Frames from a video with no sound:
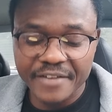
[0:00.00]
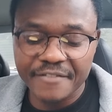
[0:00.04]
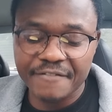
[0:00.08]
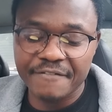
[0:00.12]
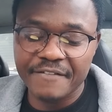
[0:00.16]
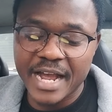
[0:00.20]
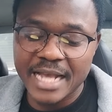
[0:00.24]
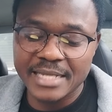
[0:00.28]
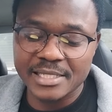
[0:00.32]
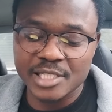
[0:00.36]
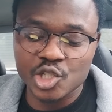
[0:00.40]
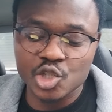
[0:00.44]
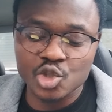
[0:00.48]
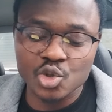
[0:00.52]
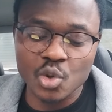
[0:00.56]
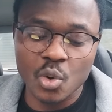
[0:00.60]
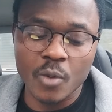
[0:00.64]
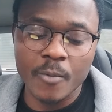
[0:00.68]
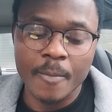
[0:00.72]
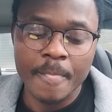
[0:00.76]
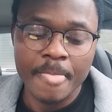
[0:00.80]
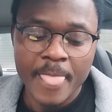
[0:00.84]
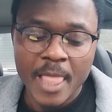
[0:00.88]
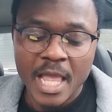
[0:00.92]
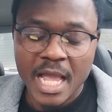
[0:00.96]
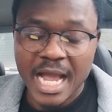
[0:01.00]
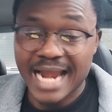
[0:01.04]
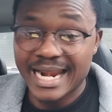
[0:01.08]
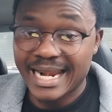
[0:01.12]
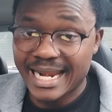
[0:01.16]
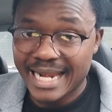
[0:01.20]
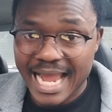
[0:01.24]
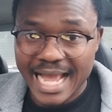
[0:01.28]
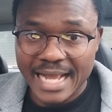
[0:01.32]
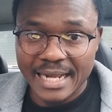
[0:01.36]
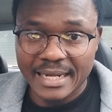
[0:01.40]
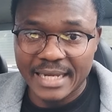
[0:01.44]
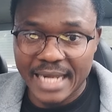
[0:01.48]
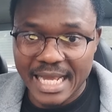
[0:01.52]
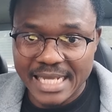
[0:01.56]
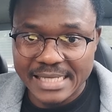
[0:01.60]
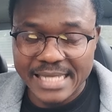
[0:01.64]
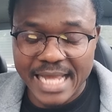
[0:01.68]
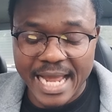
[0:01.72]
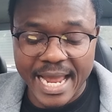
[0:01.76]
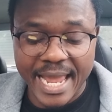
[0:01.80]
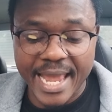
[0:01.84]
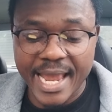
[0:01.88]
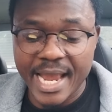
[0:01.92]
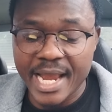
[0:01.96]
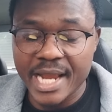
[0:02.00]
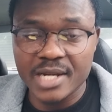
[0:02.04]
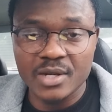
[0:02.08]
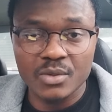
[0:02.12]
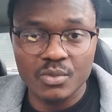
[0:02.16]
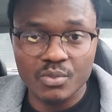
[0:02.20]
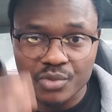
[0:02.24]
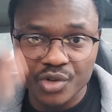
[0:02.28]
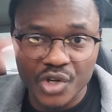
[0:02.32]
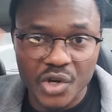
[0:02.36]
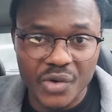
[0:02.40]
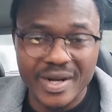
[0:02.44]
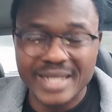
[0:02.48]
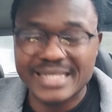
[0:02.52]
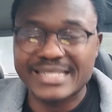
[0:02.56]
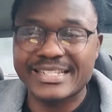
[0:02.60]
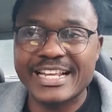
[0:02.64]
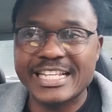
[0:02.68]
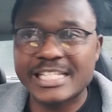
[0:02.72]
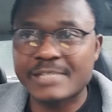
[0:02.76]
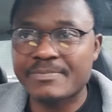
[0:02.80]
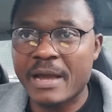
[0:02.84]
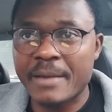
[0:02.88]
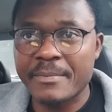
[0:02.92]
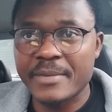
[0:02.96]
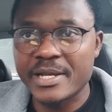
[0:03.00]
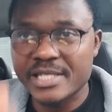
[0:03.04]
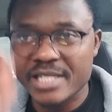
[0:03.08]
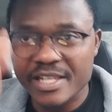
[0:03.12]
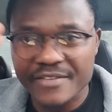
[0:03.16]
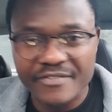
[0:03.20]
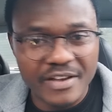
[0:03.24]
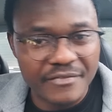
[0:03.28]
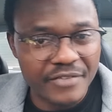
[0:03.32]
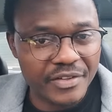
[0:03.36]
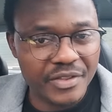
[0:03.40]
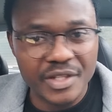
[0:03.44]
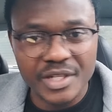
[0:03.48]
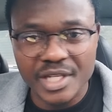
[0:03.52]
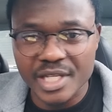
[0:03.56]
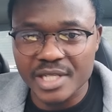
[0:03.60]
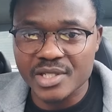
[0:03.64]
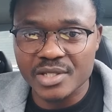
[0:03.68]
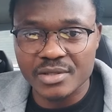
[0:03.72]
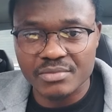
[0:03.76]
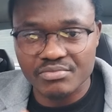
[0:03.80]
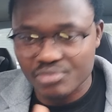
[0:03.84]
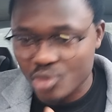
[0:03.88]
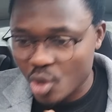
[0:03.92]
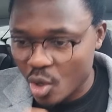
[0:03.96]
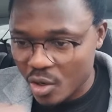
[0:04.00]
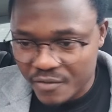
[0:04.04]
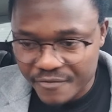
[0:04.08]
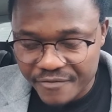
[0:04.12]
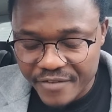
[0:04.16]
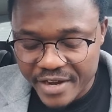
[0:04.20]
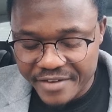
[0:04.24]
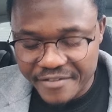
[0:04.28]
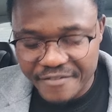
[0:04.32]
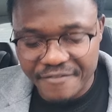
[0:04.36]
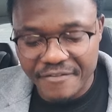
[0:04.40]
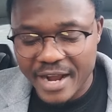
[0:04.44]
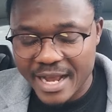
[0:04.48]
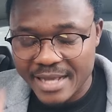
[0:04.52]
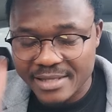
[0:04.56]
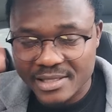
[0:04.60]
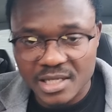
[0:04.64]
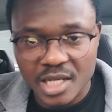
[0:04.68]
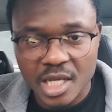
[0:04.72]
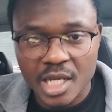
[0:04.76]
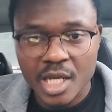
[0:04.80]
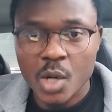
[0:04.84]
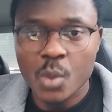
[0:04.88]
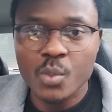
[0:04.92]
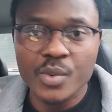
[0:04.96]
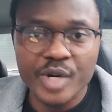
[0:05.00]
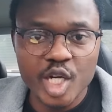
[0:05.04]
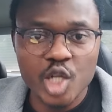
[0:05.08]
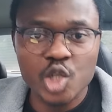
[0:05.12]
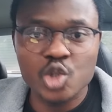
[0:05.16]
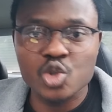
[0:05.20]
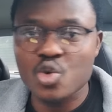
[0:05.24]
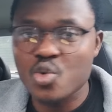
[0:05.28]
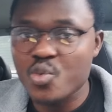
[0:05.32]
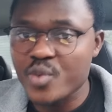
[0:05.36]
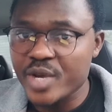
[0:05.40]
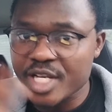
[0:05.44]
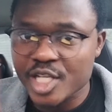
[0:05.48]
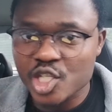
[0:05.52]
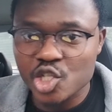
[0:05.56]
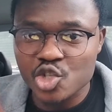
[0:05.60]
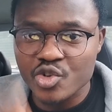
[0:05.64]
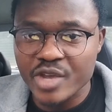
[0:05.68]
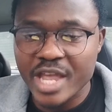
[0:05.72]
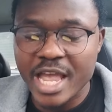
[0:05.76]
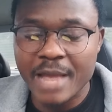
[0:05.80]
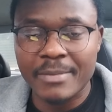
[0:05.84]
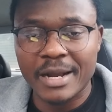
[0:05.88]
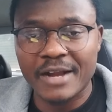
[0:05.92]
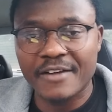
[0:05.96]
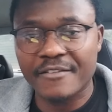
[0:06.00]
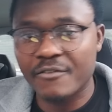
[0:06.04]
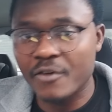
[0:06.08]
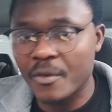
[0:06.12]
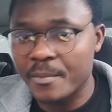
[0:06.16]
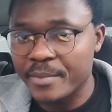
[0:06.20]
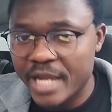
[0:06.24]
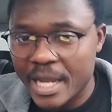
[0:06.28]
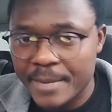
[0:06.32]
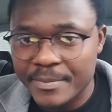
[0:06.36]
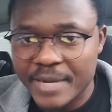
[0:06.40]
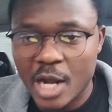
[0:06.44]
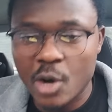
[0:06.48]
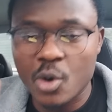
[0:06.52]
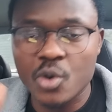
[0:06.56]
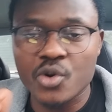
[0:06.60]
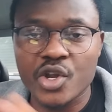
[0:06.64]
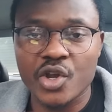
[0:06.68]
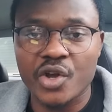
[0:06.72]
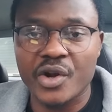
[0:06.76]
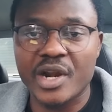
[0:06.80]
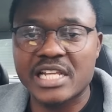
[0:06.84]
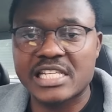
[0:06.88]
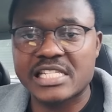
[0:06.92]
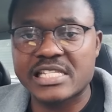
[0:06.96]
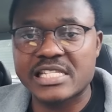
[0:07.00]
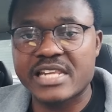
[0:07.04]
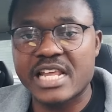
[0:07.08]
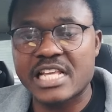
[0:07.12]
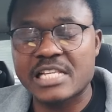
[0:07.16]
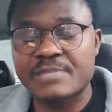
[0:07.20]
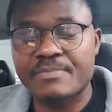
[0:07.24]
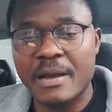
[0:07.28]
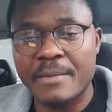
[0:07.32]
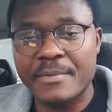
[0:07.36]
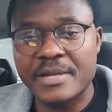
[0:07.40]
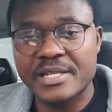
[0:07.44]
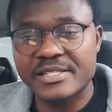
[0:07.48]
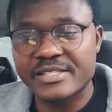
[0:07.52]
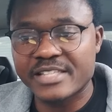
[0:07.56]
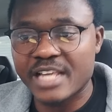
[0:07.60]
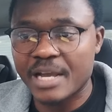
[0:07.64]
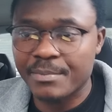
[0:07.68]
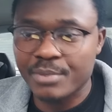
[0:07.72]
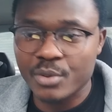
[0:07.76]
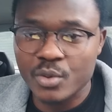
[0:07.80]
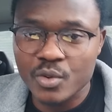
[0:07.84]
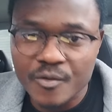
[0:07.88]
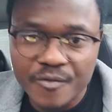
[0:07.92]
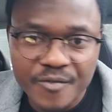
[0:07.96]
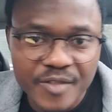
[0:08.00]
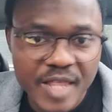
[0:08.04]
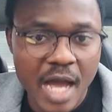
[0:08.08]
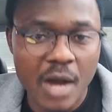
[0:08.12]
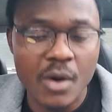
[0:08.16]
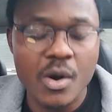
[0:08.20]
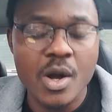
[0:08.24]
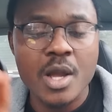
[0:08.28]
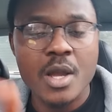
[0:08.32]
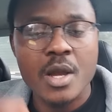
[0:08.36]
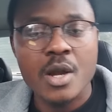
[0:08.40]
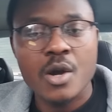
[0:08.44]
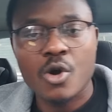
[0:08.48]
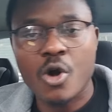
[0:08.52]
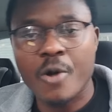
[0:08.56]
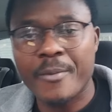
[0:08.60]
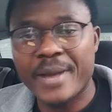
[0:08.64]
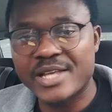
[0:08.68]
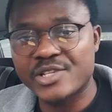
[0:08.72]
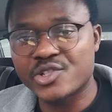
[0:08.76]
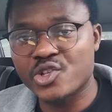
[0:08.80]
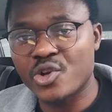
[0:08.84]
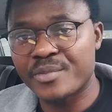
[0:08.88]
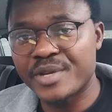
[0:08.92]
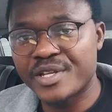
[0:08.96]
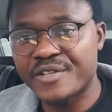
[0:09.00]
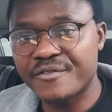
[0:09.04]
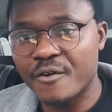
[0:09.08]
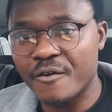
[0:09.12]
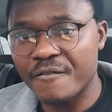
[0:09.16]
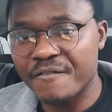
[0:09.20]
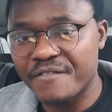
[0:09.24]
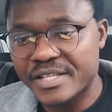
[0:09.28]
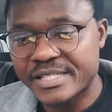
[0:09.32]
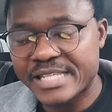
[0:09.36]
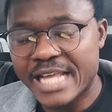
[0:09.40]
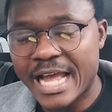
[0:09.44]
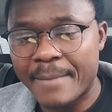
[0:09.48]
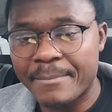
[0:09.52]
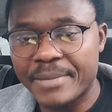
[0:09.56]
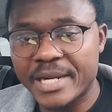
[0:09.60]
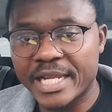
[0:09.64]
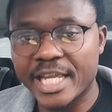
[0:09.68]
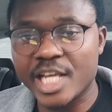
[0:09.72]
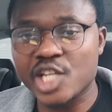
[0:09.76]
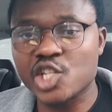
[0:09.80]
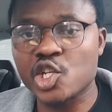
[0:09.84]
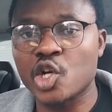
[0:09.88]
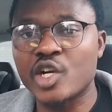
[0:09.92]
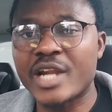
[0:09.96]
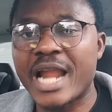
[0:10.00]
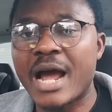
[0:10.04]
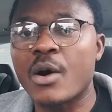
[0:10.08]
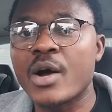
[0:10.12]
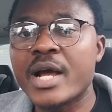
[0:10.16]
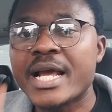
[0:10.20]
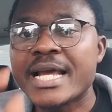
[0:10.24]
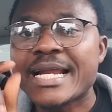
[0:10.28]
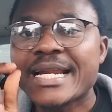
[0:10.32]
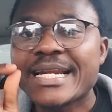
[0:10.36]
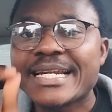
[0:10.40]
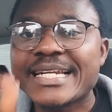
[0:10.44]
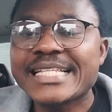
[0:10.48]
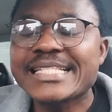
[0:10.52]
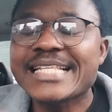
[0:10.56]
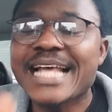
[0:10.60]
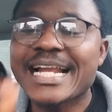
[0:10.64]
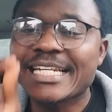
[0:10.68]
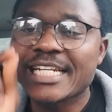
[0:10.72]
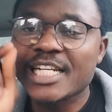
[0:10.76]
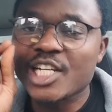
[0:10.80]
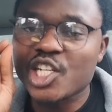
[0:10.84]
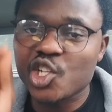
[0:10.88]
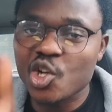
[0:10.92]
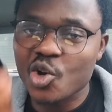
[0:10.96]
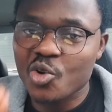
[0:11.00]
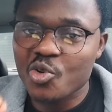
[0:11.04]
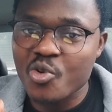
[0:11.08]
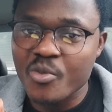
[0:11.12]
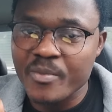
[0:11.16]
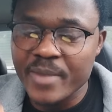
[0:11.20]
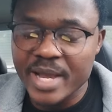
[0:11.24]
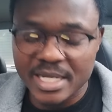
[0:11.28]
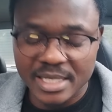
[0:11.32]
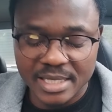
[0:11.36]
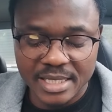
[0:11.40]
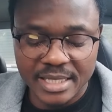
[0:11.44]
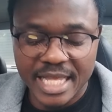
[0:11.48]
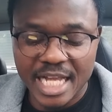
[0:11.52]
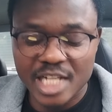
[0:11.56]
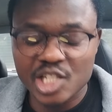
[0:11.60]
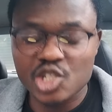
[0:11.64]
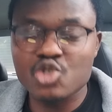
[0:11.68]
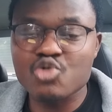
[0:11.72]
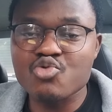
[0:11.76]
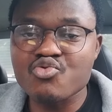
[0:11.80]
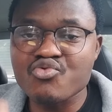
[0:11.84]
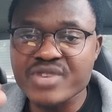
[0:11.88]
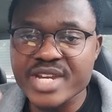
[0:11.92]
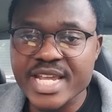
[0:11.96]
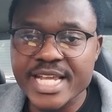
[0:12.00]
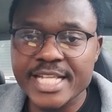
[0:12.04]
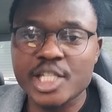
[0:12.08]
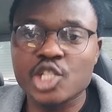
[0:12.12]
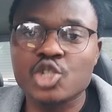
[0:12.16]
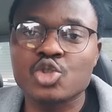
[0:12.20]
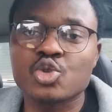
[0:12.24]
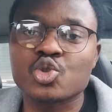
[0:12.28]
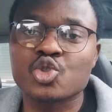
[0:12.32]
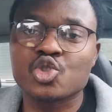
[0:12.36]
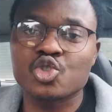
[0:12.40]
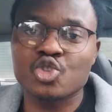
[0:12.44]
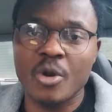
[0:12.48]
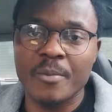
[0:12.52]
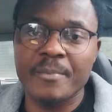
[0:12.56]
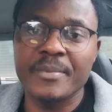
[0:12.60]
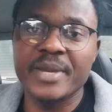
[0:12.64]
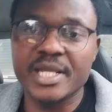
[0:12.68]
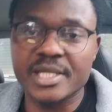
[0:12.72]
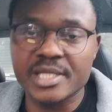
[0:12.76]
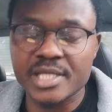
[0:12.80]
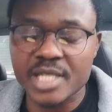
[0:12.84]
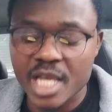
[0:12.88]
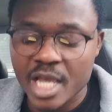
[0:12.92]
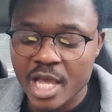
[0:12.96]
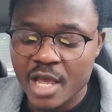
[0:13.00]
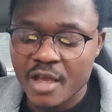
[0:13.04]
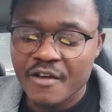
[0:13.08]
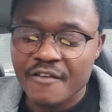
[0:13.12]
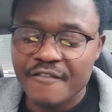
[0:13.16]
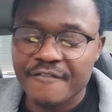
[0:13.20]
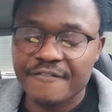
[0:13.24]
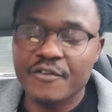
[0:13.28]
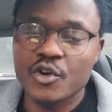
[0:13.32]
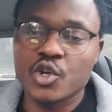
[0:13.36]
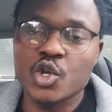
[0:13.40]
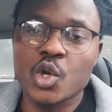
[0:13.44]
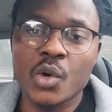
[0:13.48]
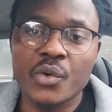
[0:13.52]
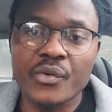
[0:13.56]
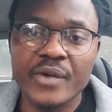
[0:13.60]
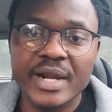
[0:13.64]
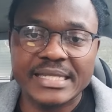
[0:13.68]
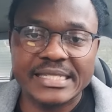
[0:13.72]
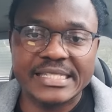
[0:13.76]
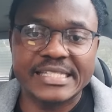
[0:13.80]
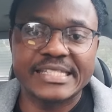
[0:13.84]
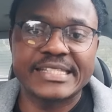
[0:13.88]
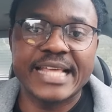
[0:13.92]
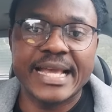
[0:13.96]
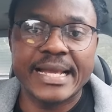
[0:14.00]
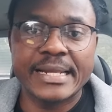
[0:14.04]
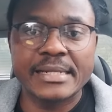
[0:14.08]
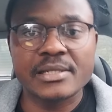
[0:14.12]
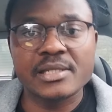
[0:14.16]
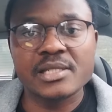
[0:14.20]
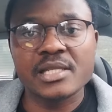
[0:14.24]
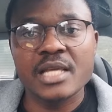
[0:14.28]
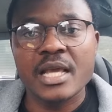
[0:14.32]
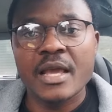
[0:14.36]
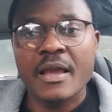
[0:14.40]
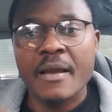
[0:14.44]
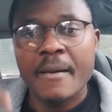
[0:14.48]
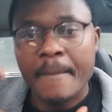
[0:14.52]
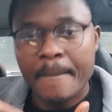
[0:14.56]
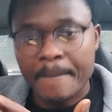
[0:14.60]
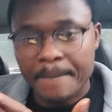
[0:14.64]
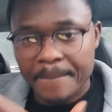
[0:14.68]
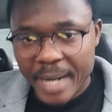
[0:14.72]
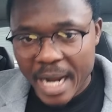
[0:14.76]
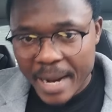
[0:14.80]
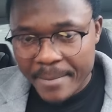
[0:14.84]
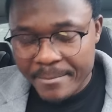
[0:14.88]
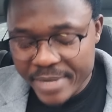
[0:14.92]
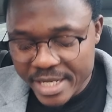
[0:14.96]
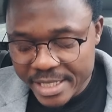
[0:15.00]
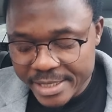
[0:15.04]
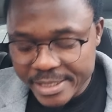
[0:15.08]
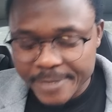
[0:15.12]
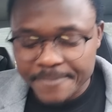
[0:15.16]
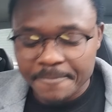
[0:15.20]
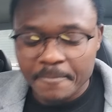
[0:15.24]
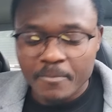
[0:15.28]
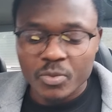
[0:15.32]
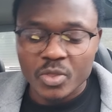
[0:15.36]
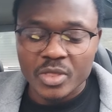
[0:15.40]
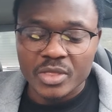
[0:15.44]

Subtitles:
fast. So, and like last I heard, with your residence permit, if everything is done very fast, within 2 weeks, you hear back from them that, oh, your residence permit is approved now. Come and submit for visa application. Now, these are the documents that you need to submit for your residence permit.